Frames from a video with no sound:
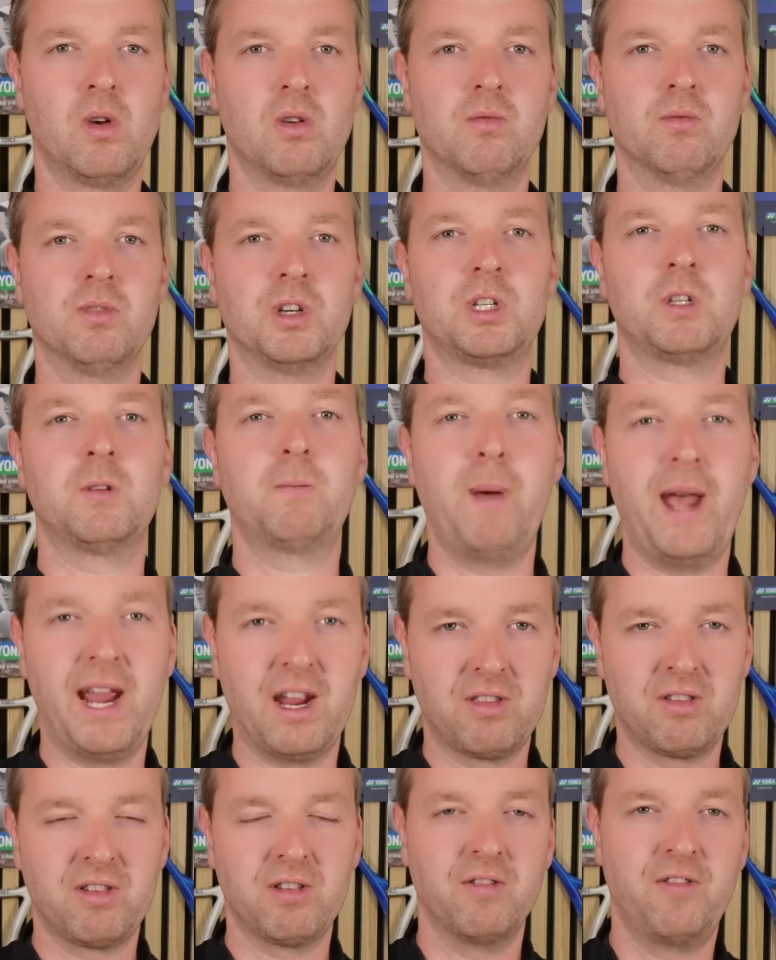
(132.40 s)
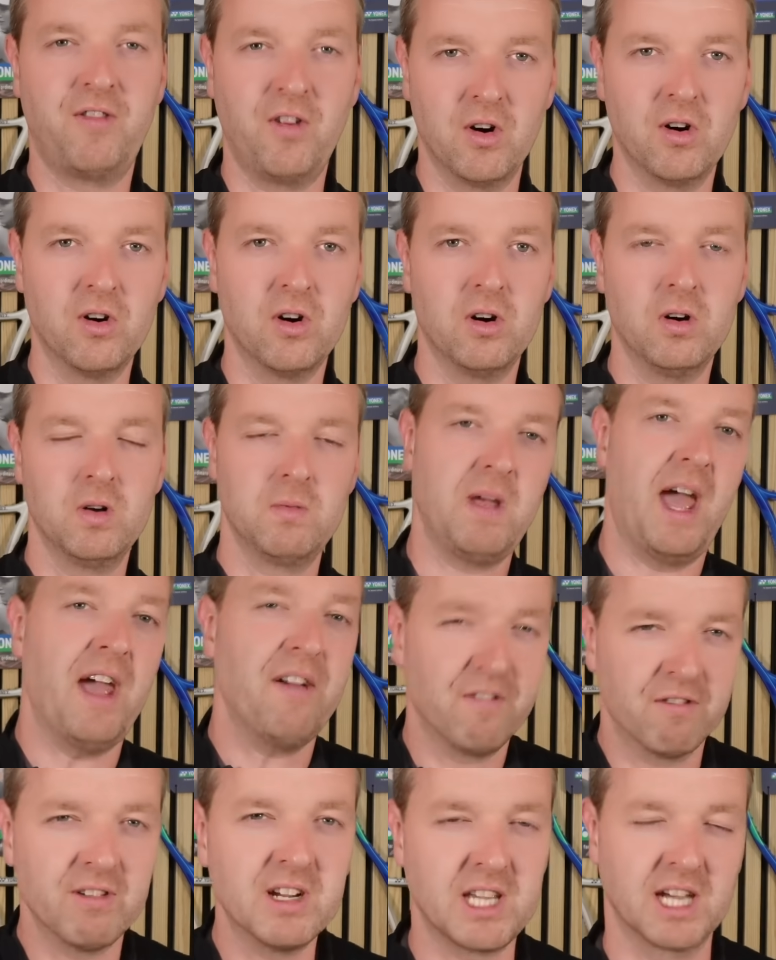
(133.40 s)
respect for
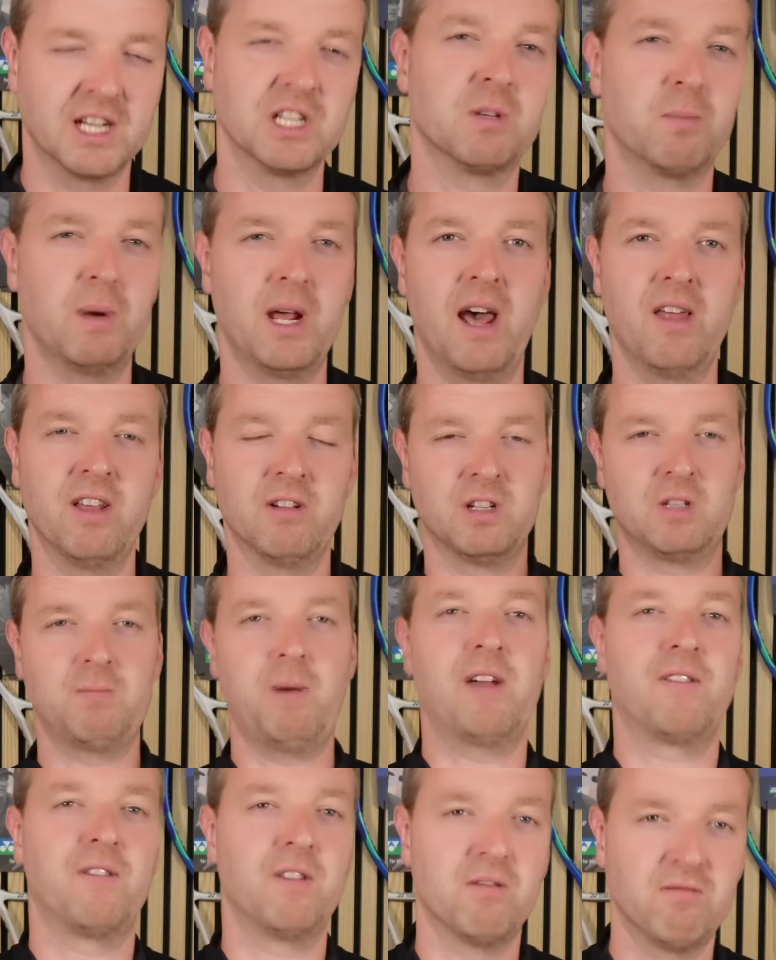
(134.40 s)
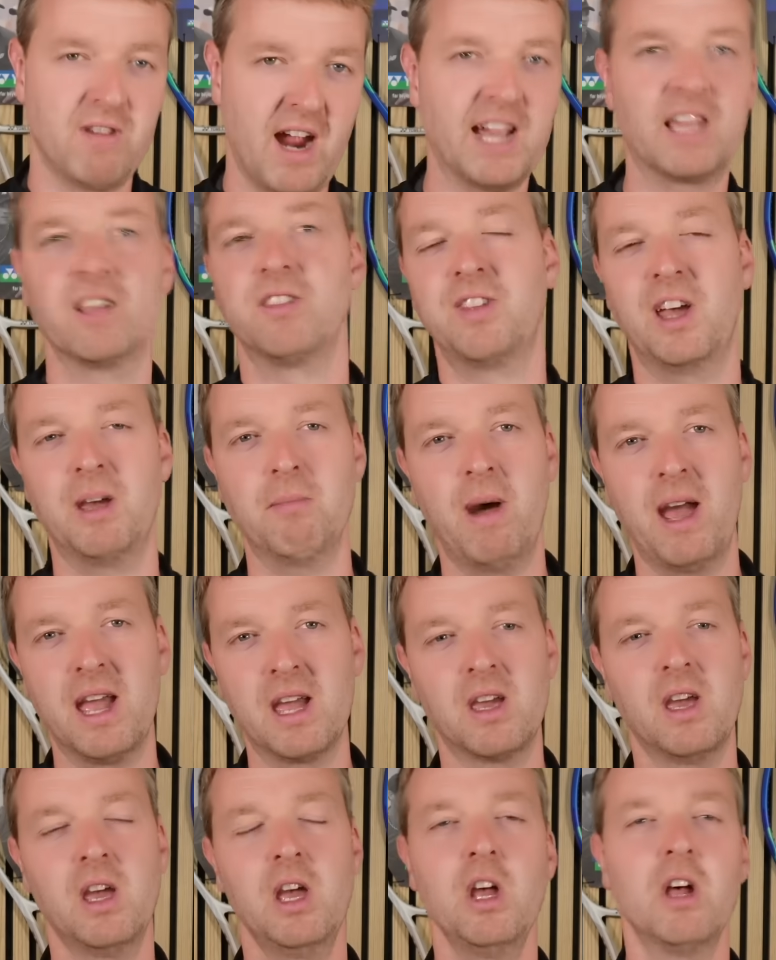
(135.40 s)
every tennis player, their respect for the rackets they
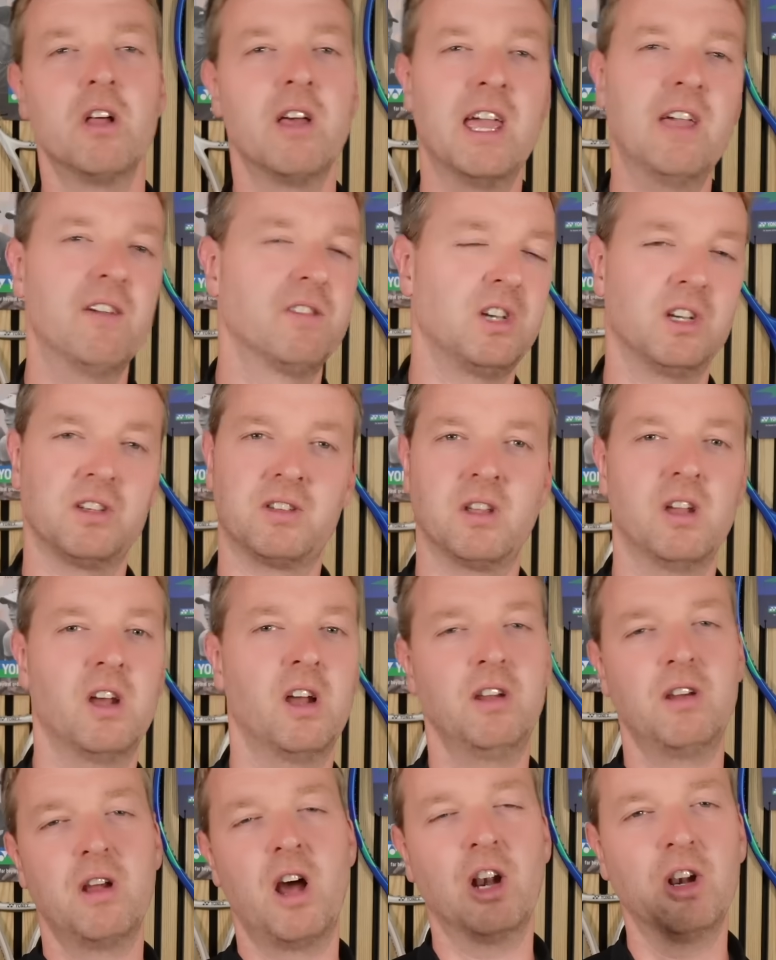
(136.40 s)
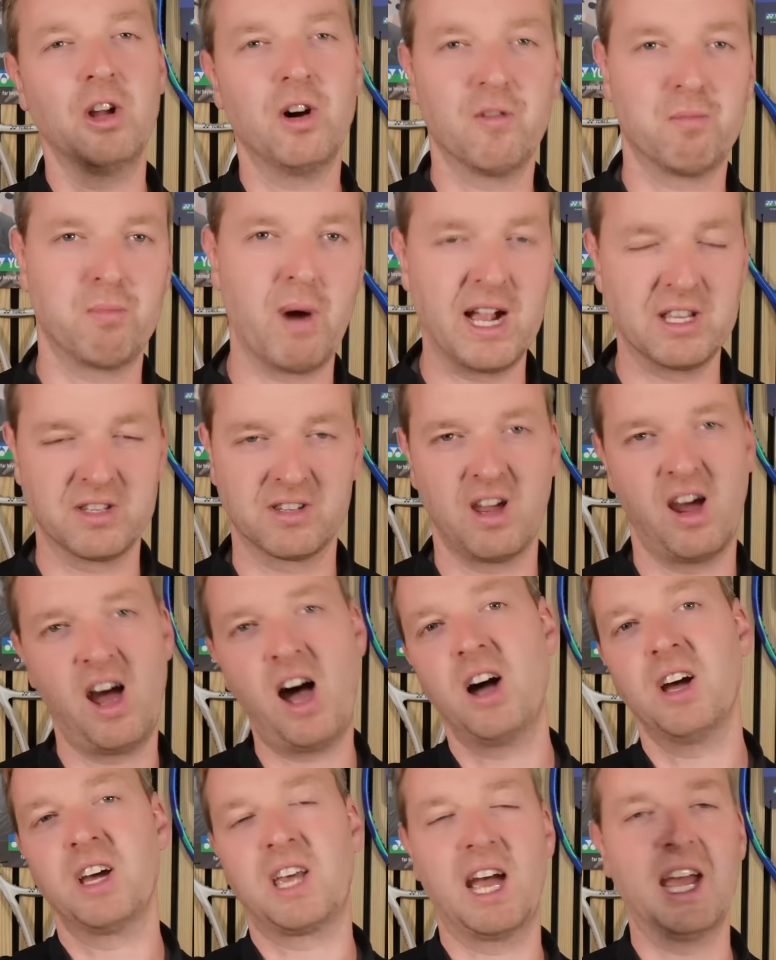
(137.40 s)
make. A lot of brands go,
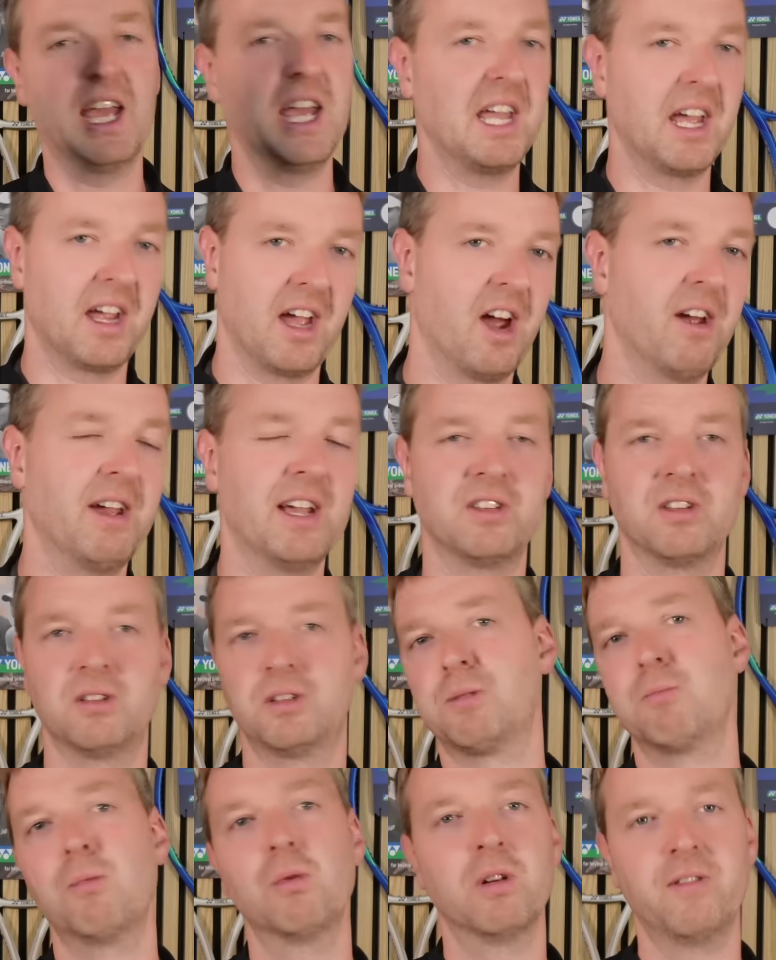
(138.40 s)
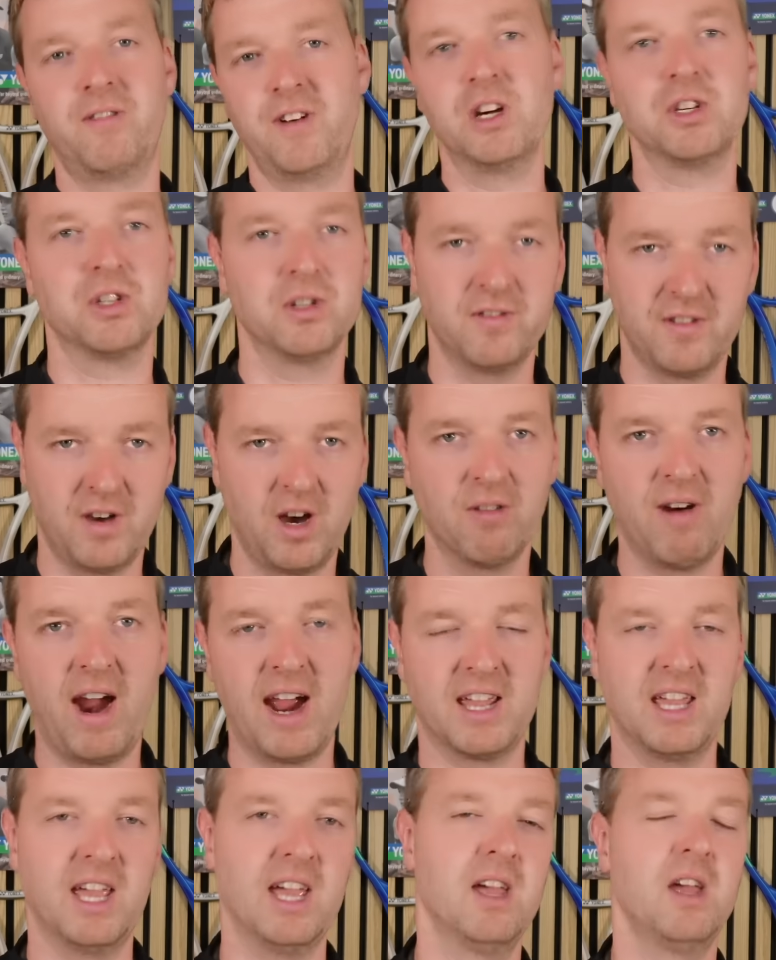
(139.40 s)
oh, okay, here you go, here's a smaller version of our
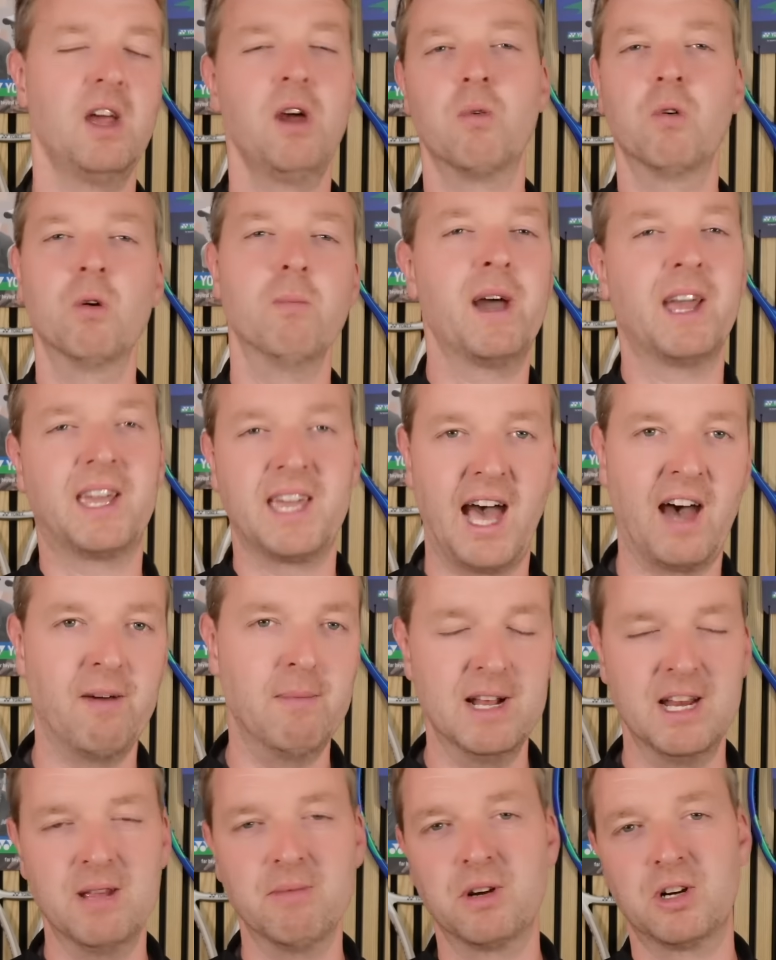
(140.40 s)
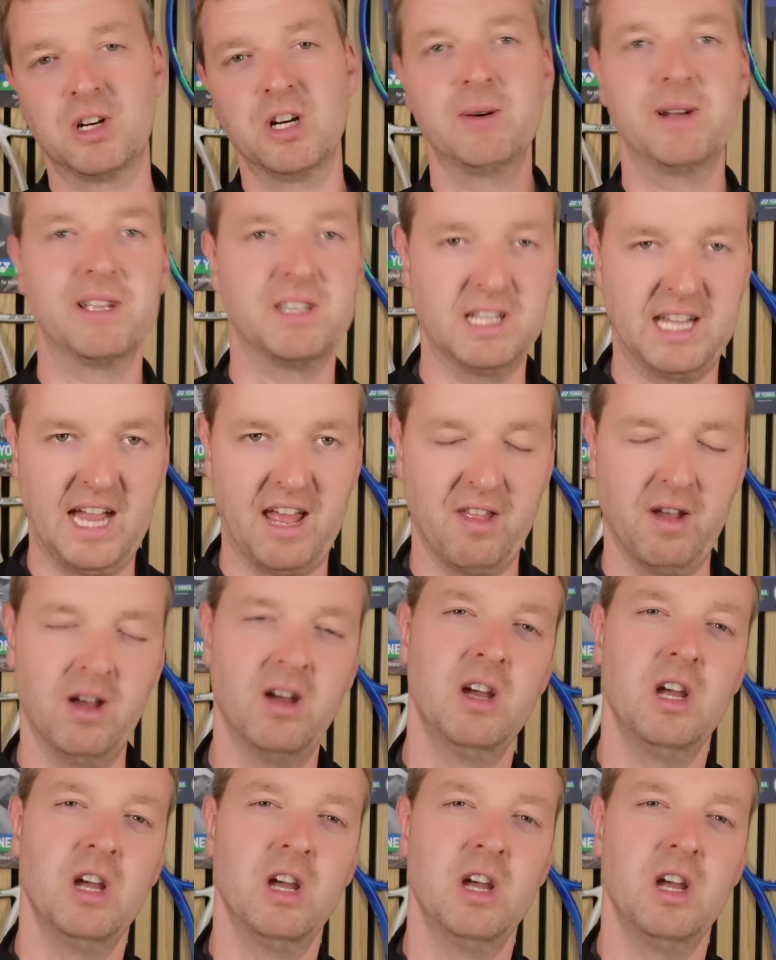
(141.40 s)
racket, we'll make it out of million and glue it together.